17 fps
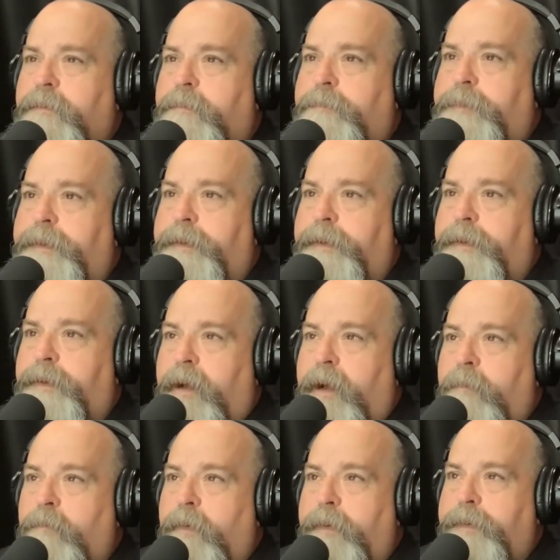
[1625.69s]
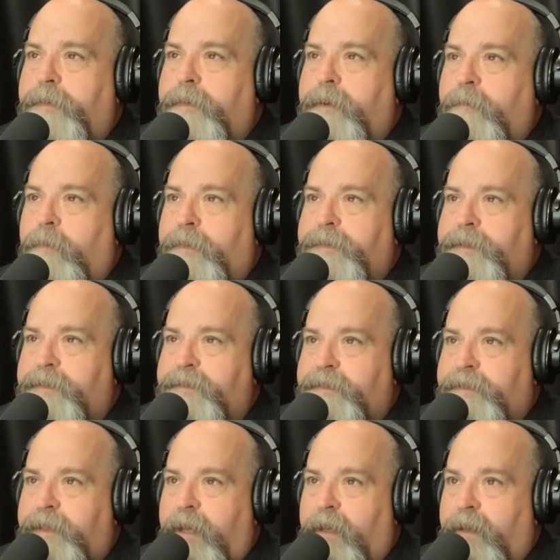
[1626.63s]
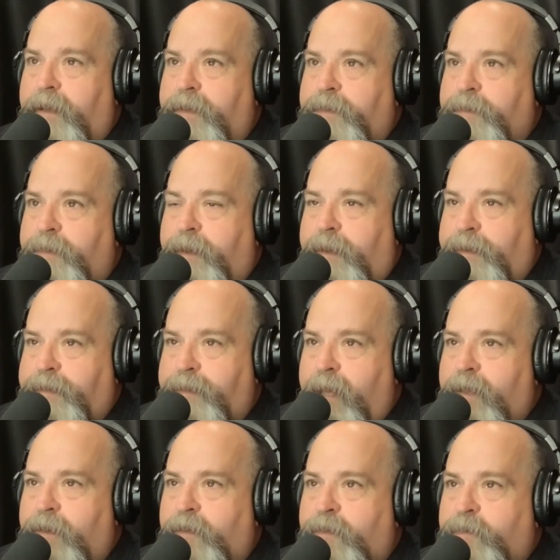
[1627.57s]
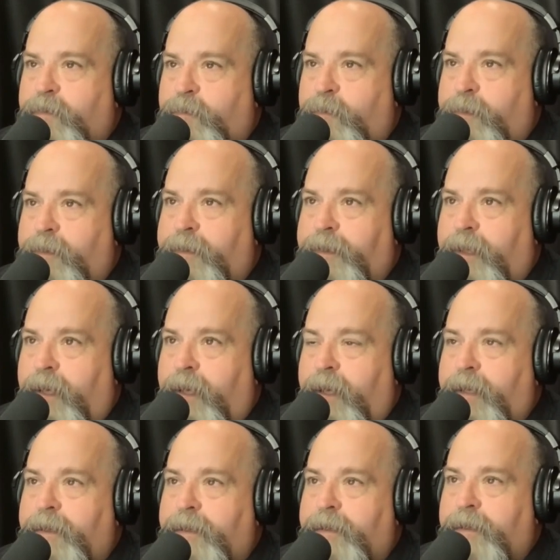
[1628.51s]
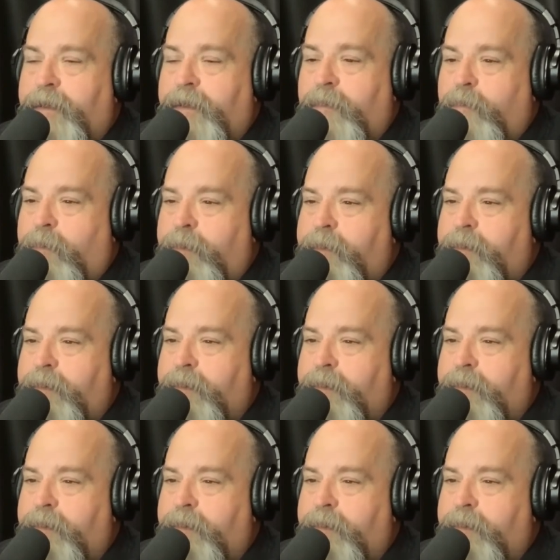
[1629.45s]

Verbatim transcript: But uh, I'm wondering what the scale is for that because that looks really high. What do you